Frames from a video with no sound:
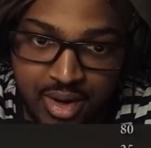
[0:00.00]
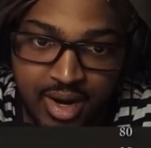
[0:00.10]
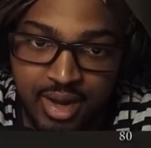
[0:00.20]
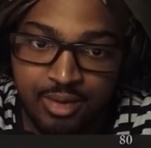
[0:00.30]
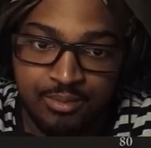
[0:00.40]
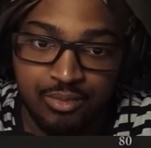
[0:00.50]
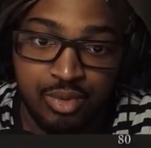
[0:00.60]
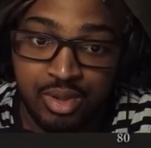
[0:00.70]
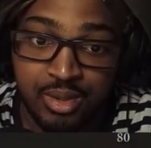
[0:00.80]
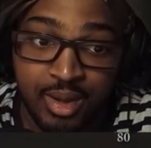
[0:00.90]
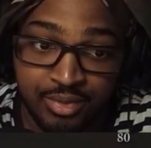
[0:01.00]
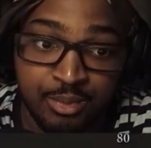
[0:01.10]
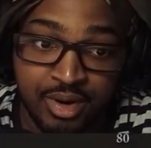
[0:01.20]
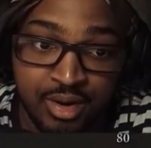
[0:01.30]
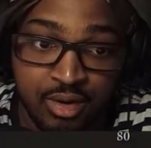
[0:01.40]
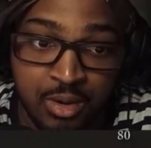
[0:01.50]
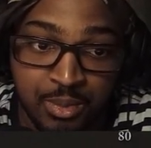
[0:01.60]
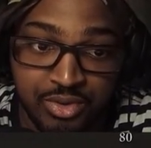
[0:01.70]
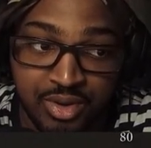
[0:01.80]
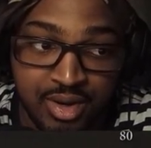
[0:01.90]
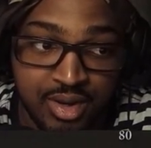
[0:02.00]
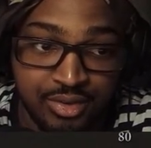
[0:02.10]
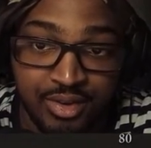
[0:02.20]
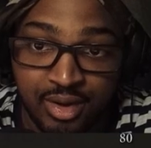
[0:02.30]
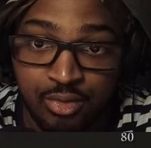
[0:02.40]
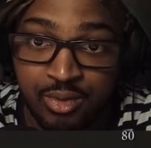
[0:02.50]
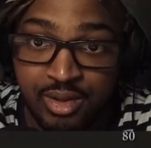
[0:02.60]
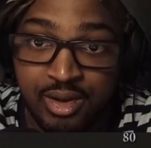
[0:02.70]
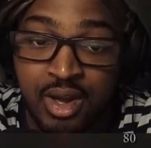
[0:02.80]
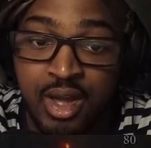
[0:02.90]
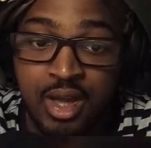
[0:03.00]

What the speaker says: I really like the Briar armor set. It's like really